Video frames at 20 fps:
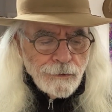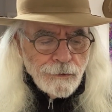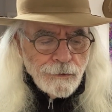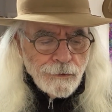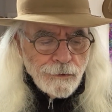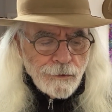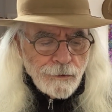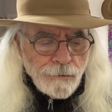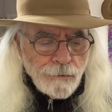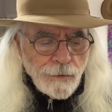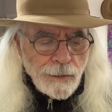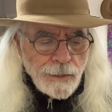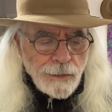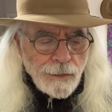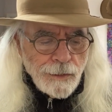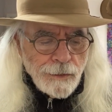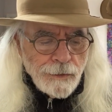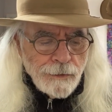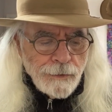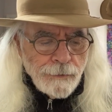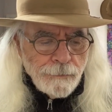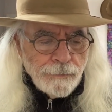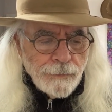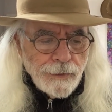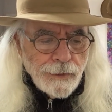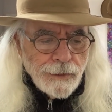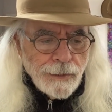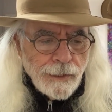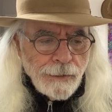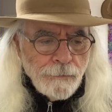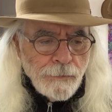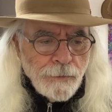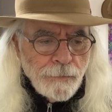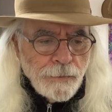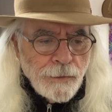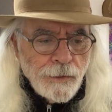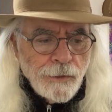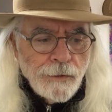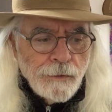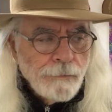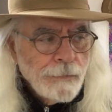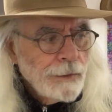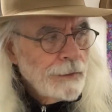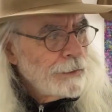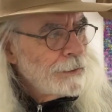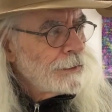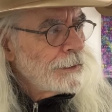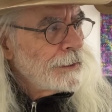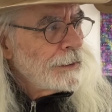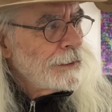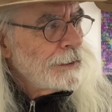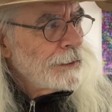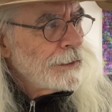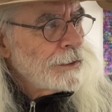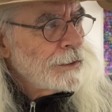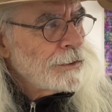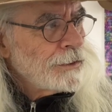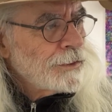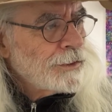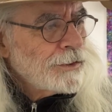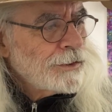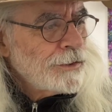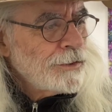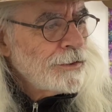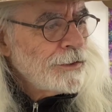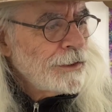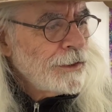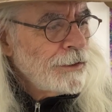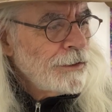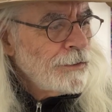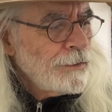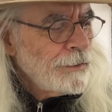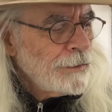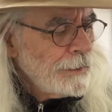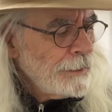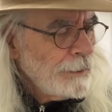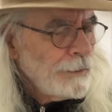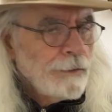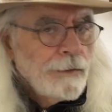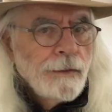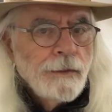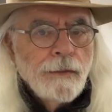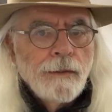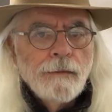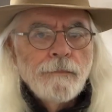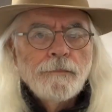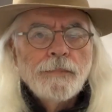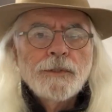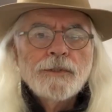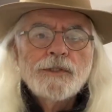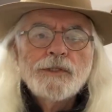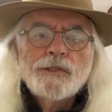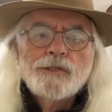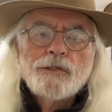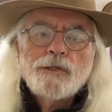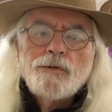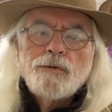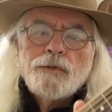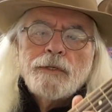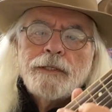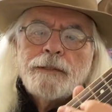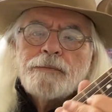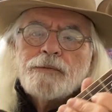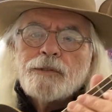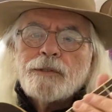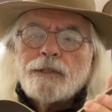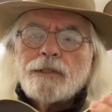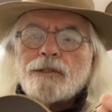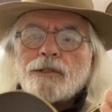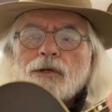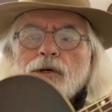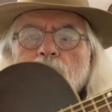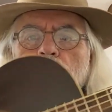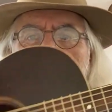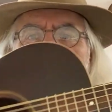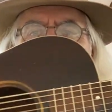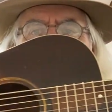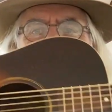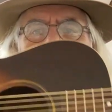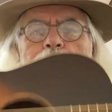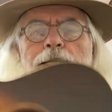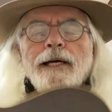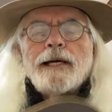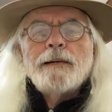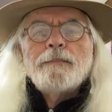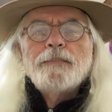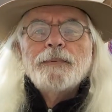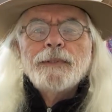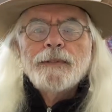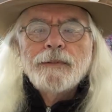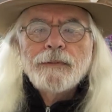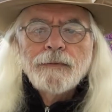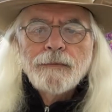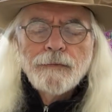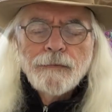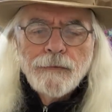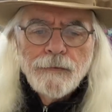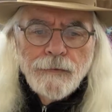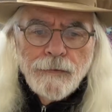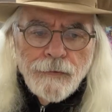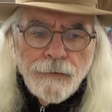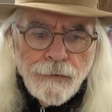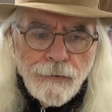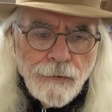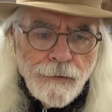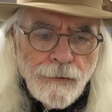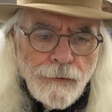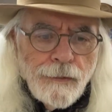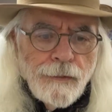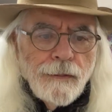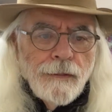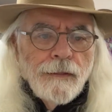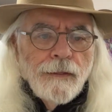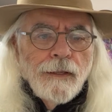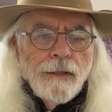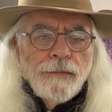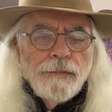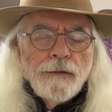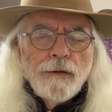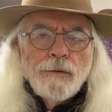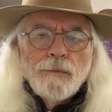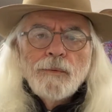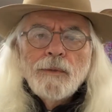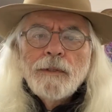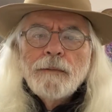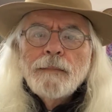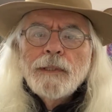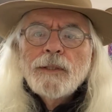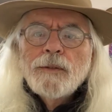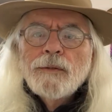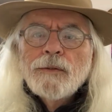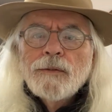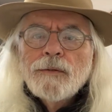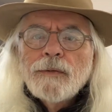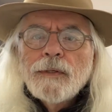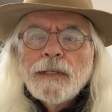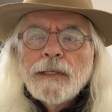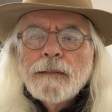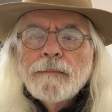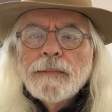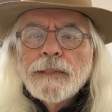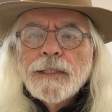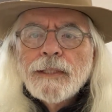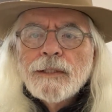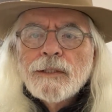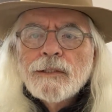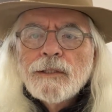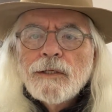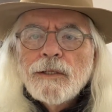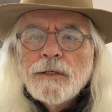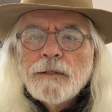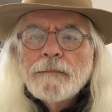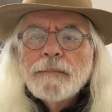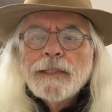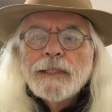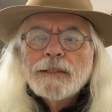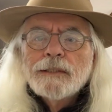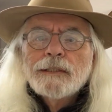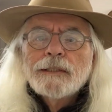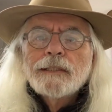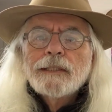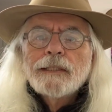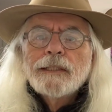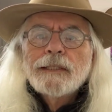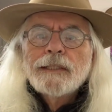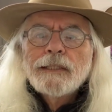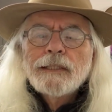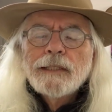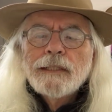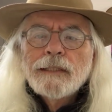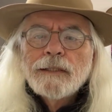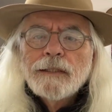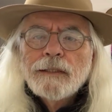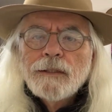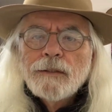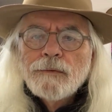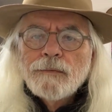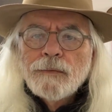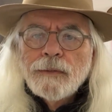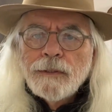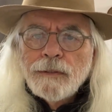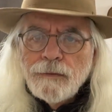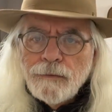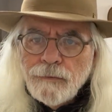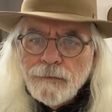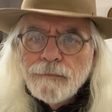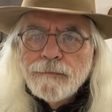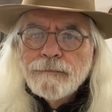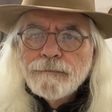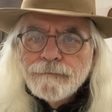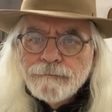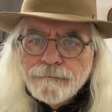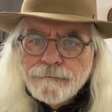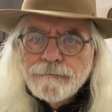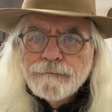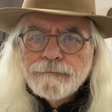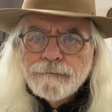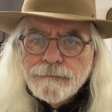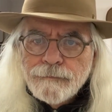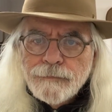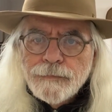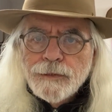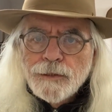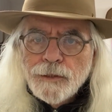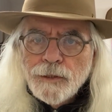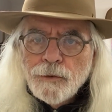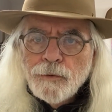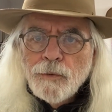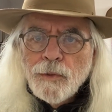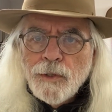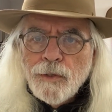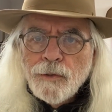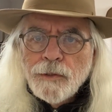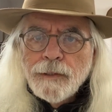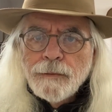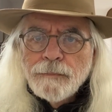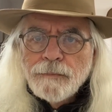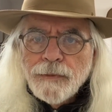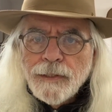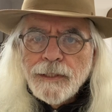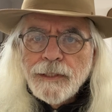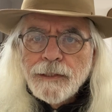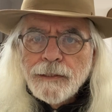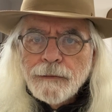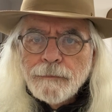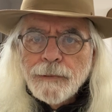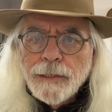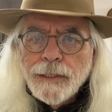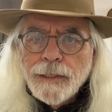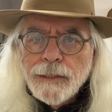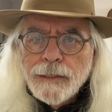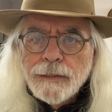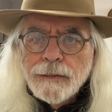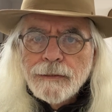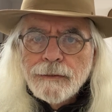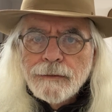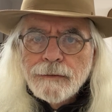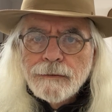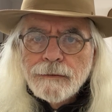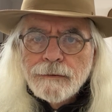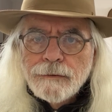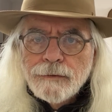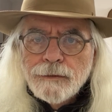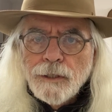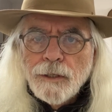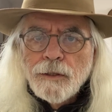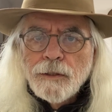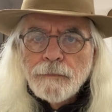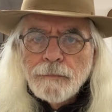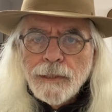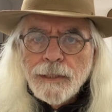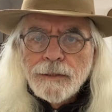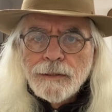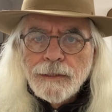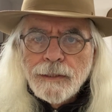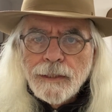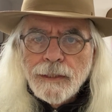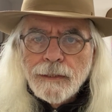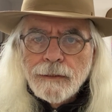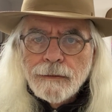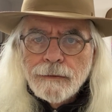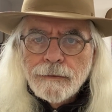so I got up and I came up here to my little studio and I put this old Gibson guitar in my lap and I thought, what am I going to write about and talk about today? And I thought, well, you woke up thinking about it. Talk about that.